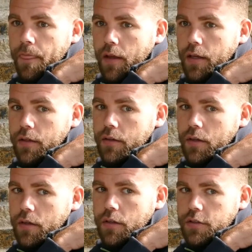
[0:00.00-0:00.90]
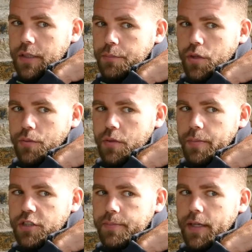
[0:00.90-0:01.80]
And uh, sometimes the
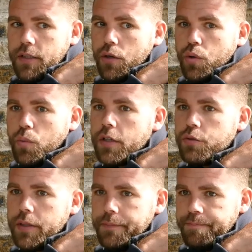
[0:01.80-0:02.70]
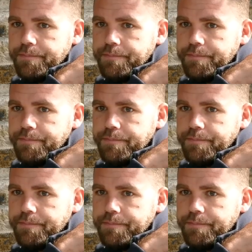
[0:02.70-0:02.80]
best man don't always win.